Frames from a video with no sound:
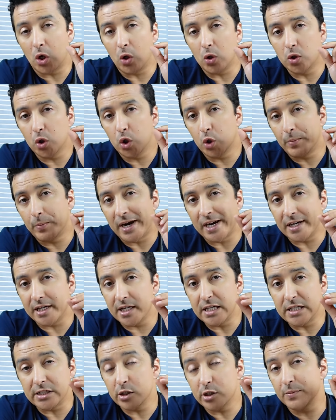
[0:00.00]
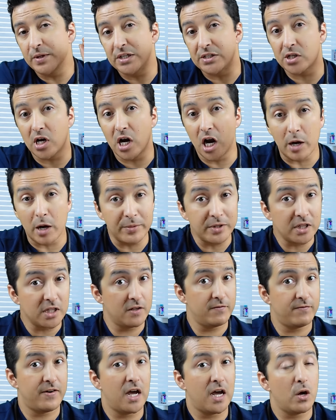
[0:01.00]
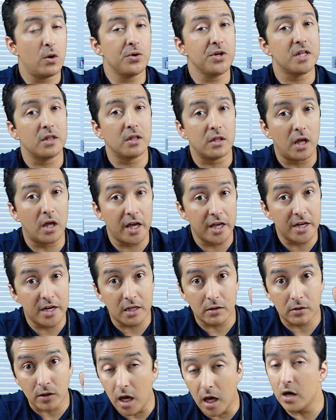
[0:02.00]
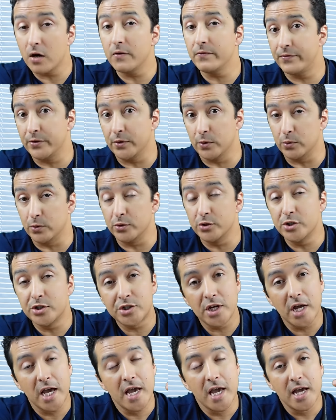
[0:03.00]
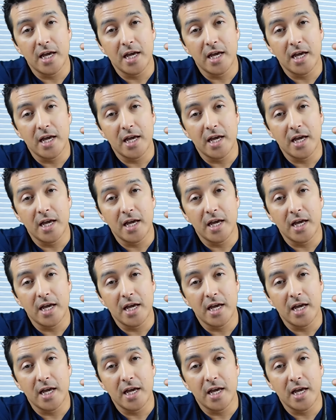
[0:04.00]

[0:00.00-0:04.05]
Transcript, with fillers: although magnesium is commonly found in, in a lot of foods,